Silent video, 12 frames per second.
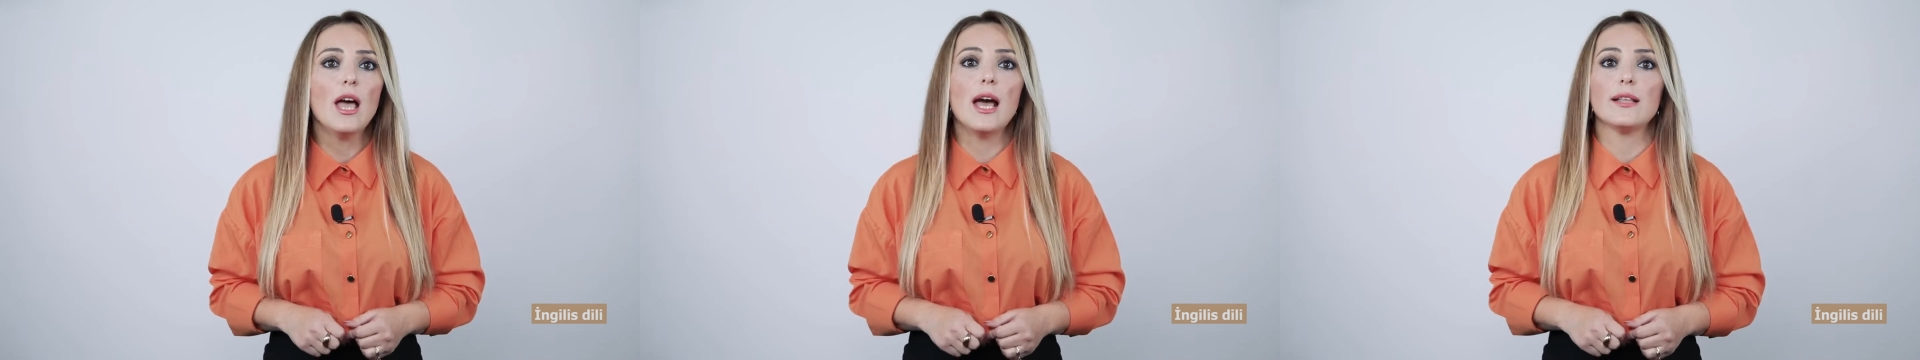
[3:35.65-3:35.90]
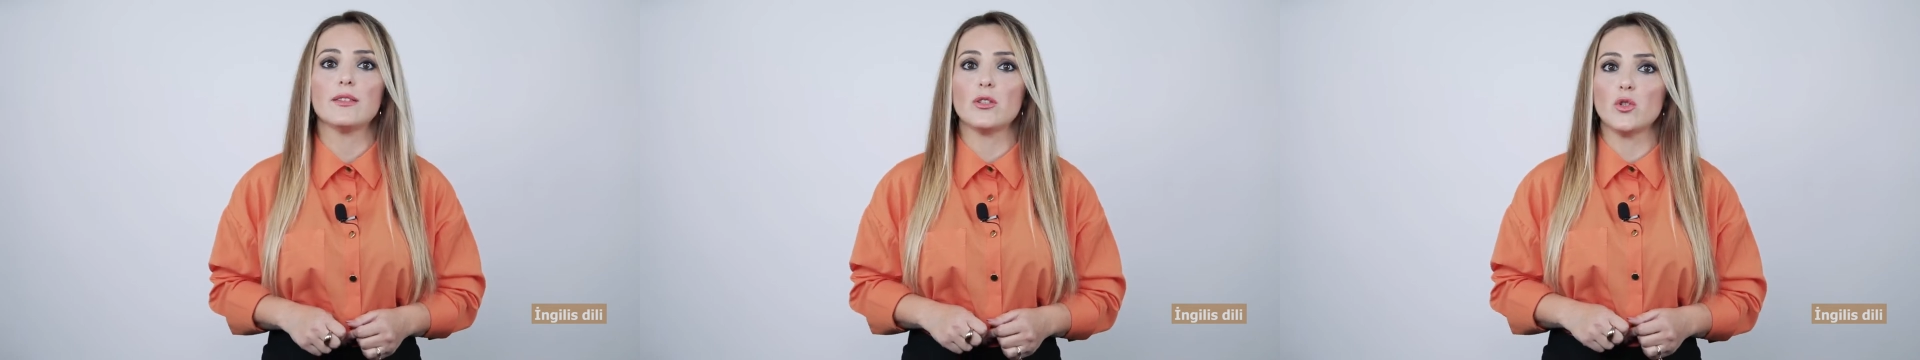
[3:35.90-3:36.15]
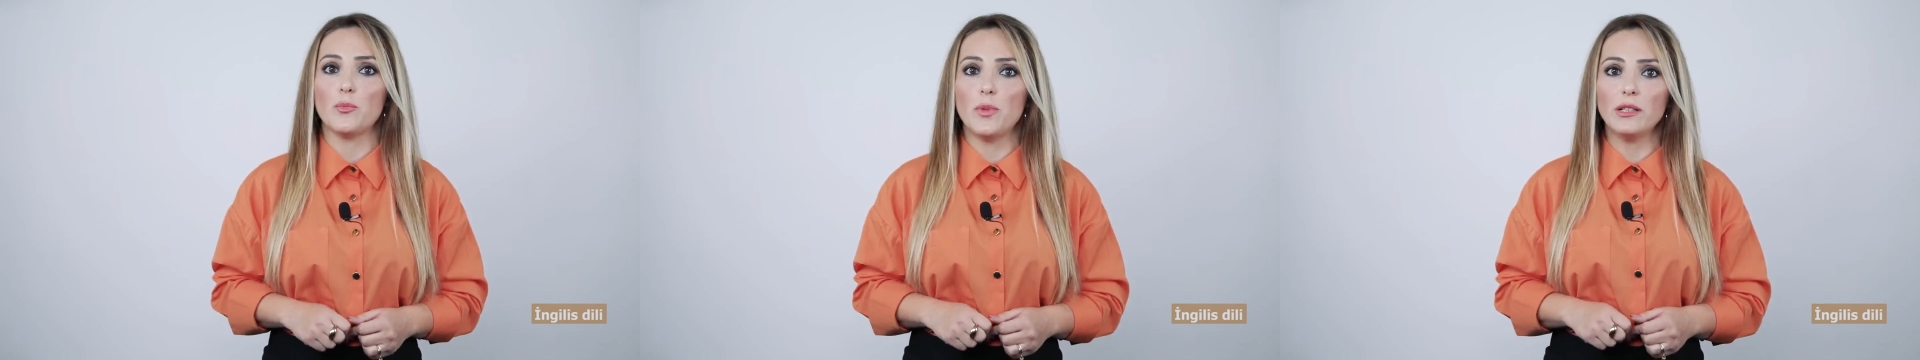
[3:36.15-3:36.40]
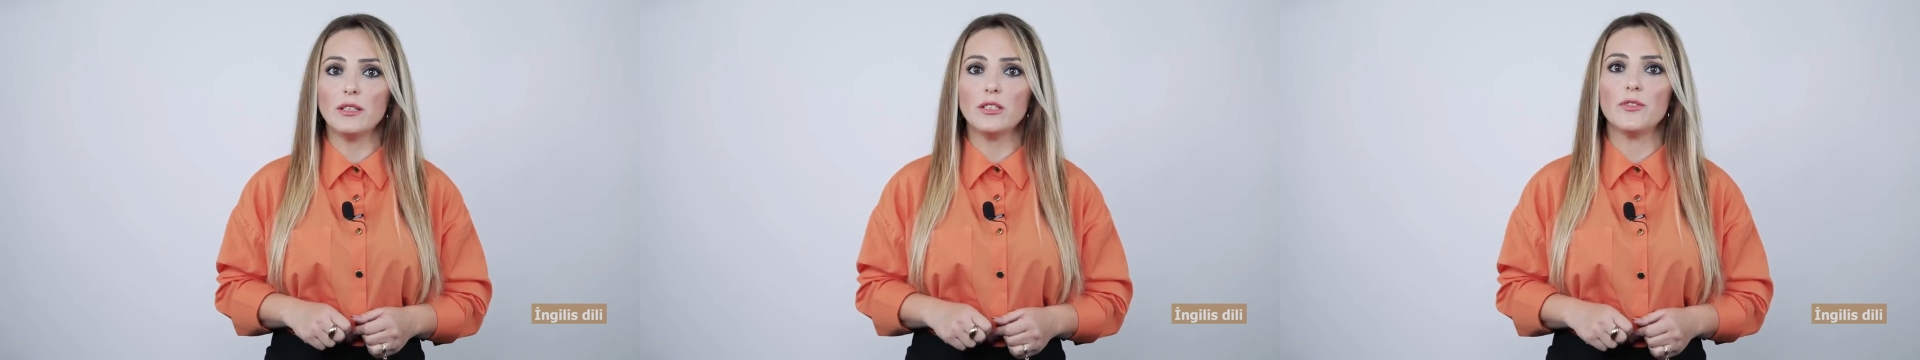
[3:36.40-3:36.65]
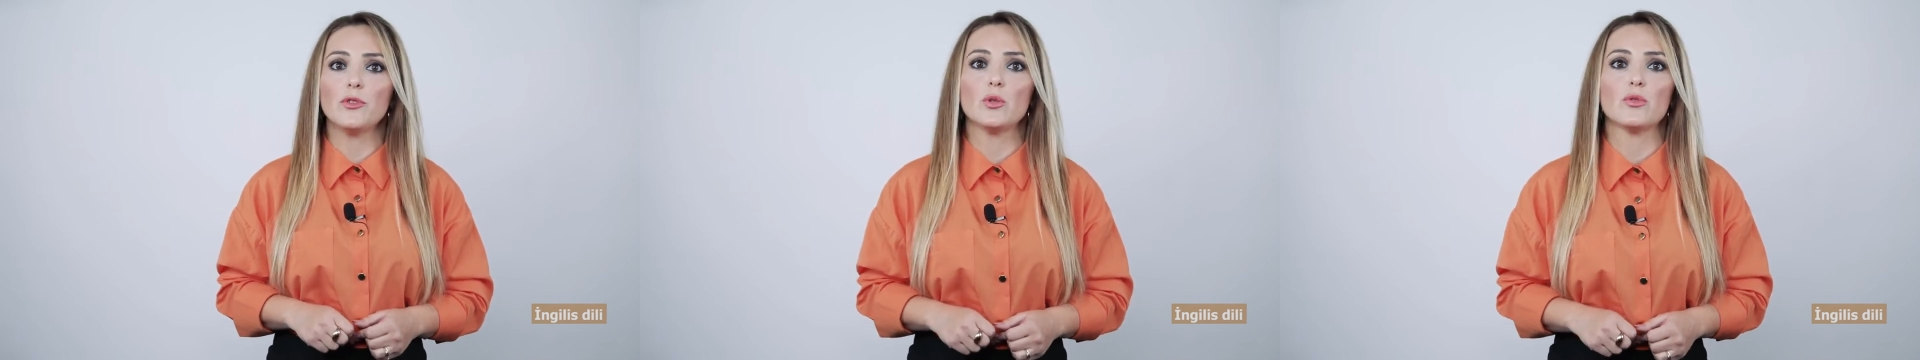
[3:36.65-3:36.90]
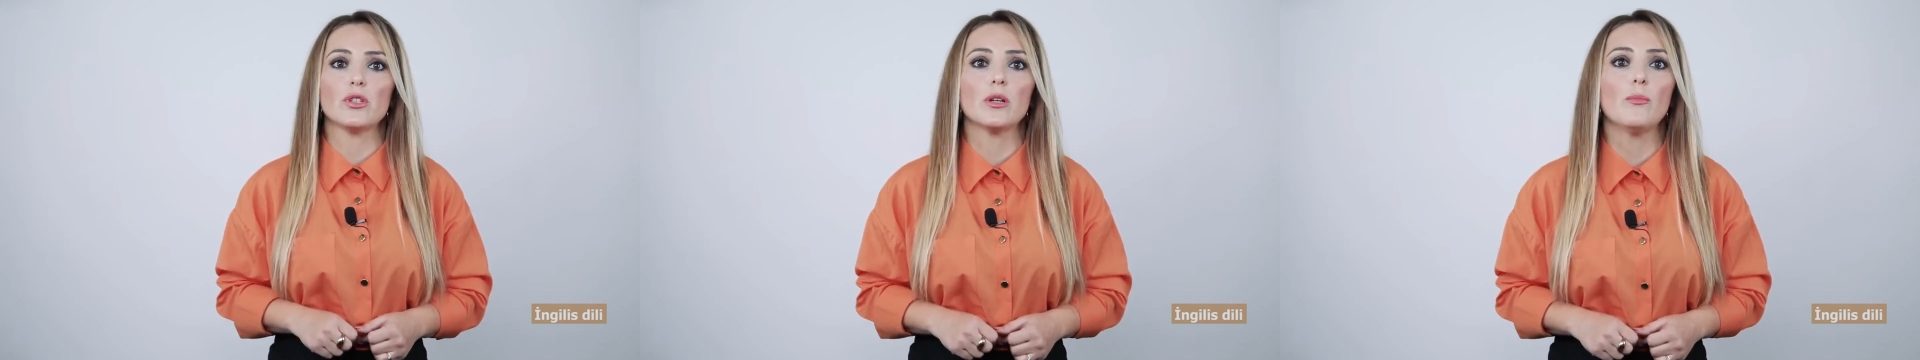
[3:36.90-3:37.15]
and the superlative
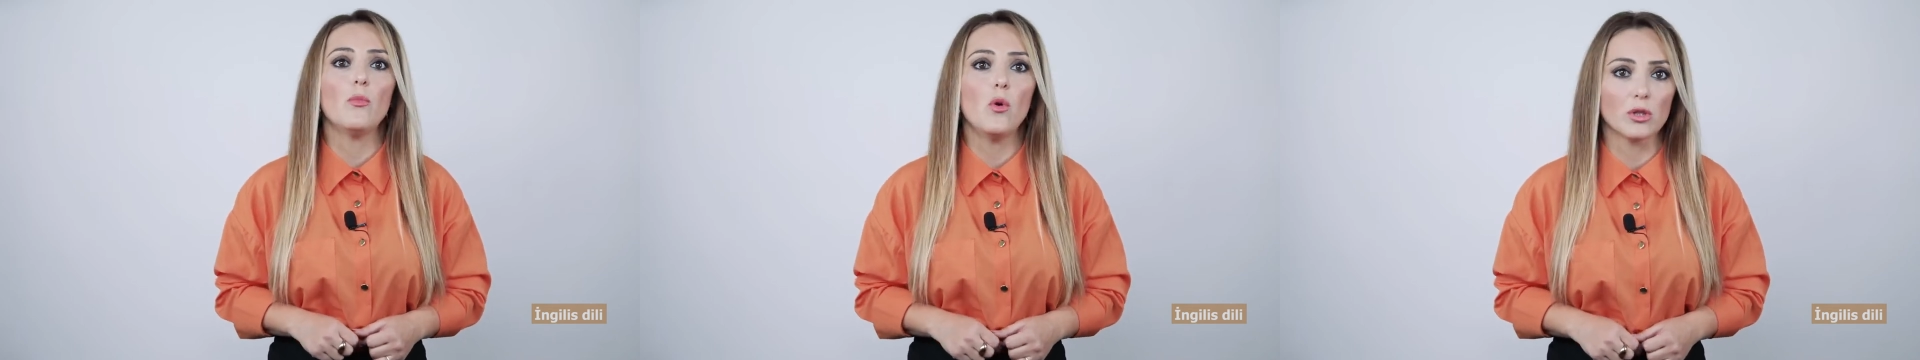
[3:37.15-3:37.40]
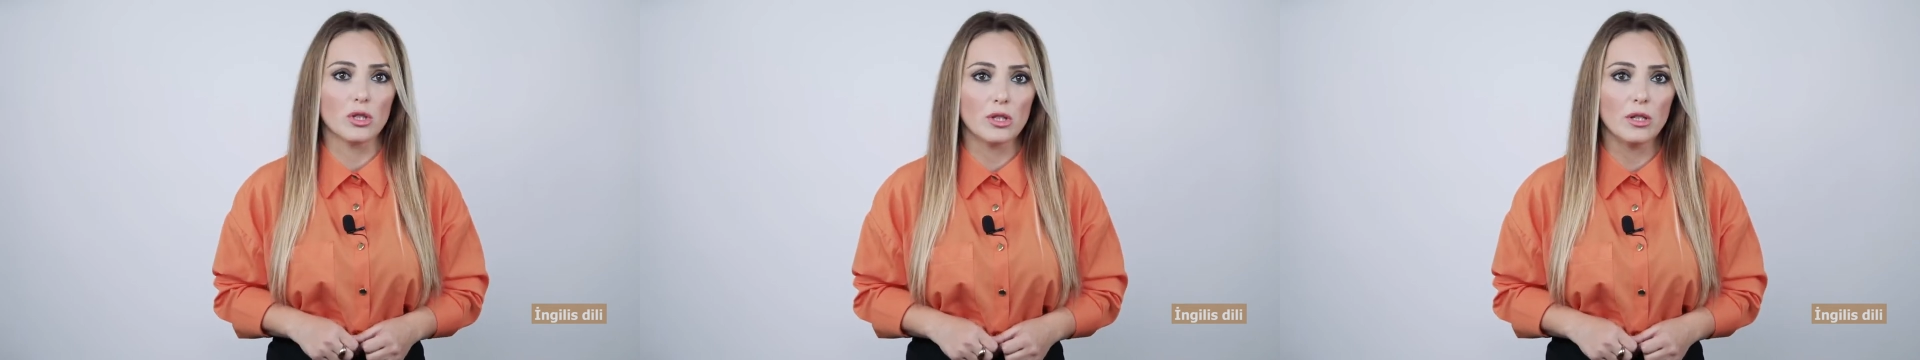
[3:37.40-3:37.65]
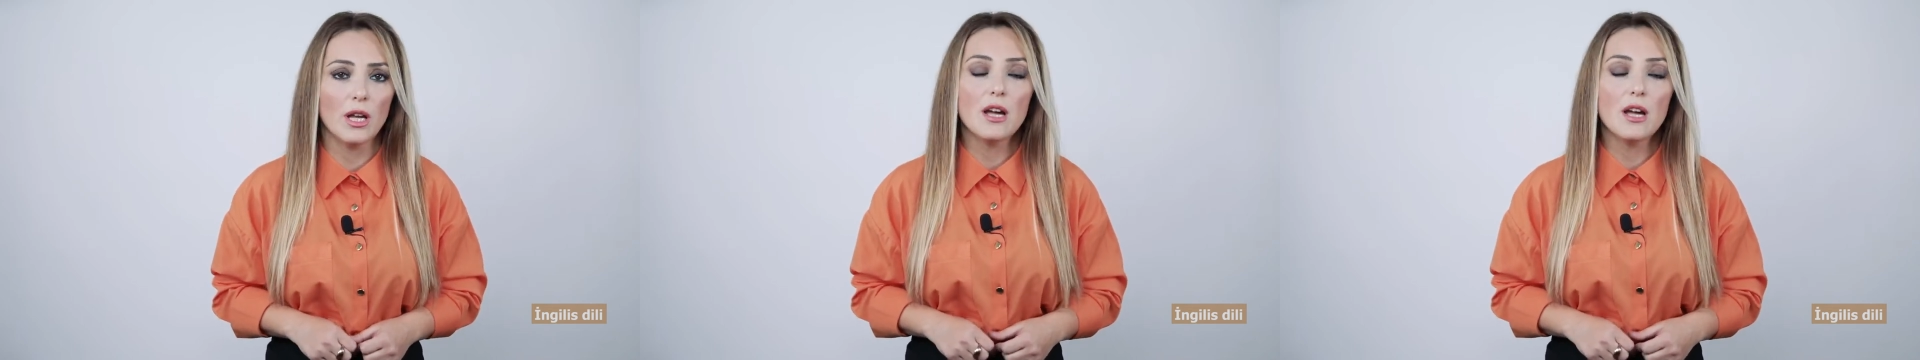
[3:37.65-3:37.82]
using most.